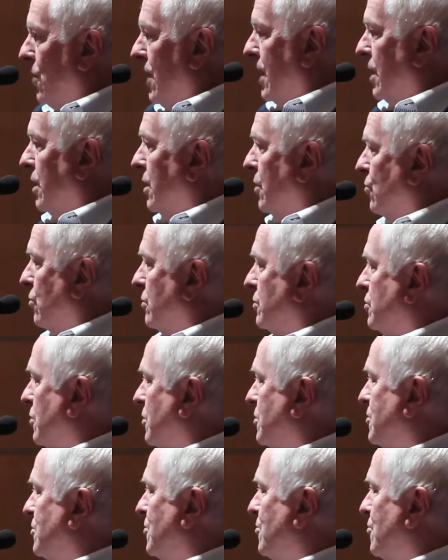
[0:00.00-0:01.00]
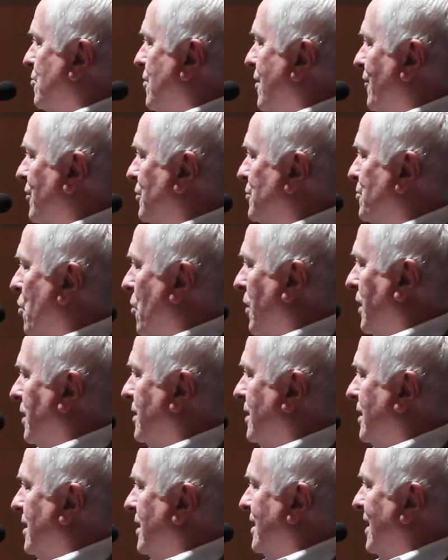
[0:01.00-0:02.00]
Why? Where's your external reference point?
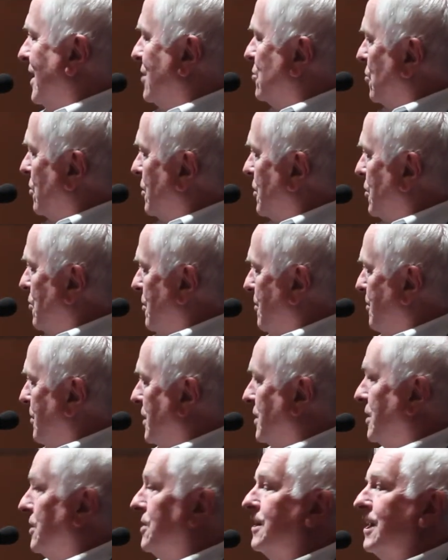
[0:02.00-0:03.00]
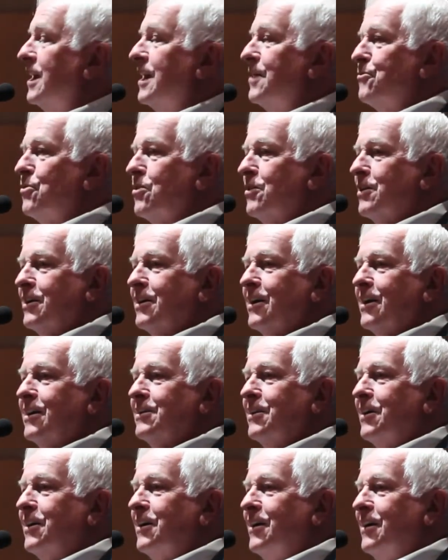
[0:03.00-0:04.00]
That's only your opinion. You think I'm wrong on
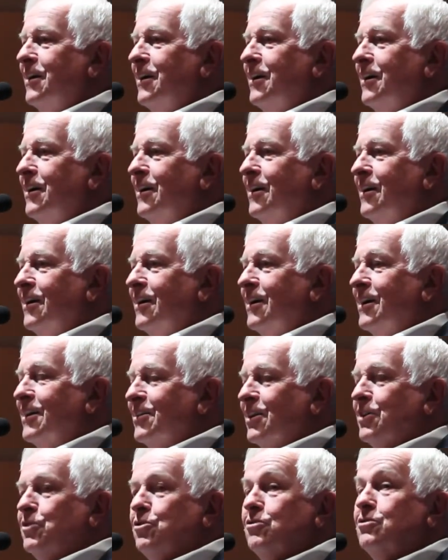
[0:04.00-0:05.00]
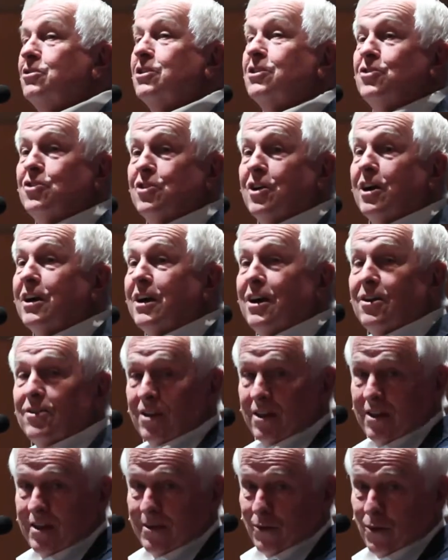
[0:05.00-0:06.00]
that? Then you just check out
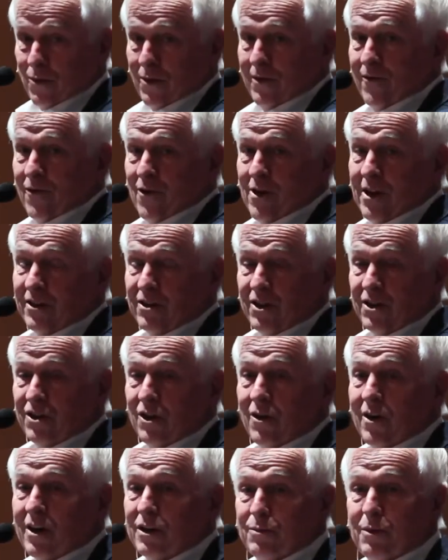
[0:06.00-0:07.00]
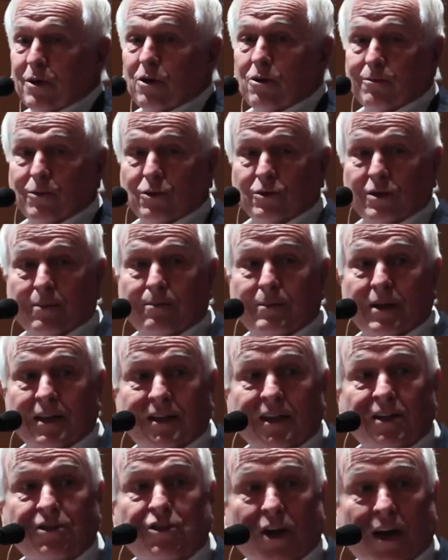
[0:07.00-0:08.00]
the number one phrase. This year I spent almost a
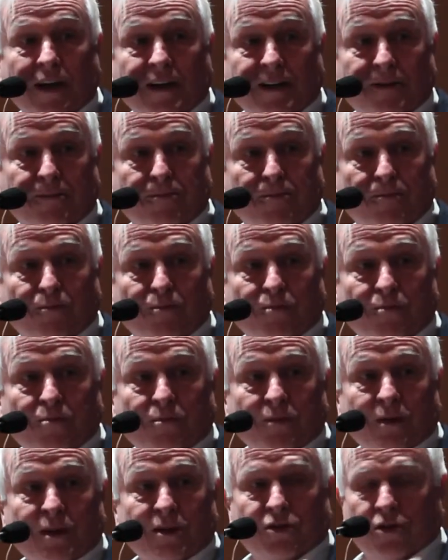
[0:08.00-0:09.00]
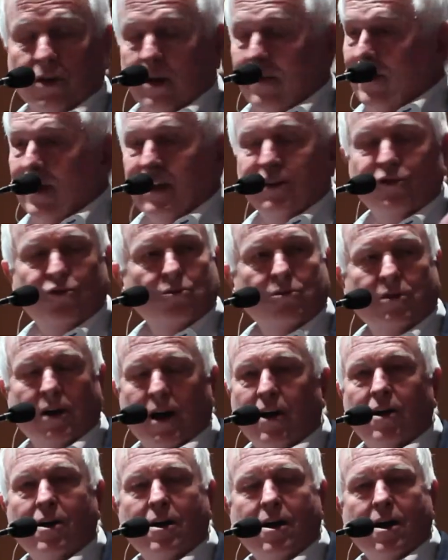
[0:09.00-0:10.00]
month in China. Same thing true
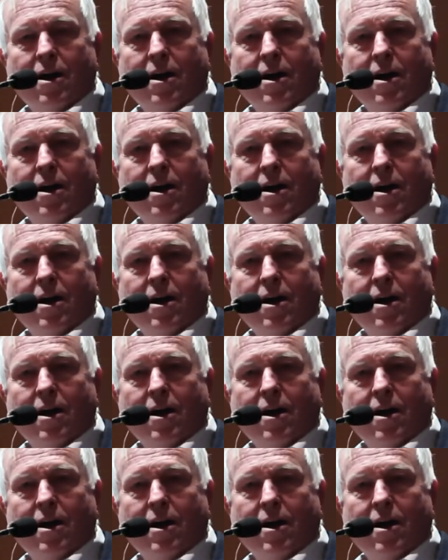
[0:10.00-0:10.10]
there.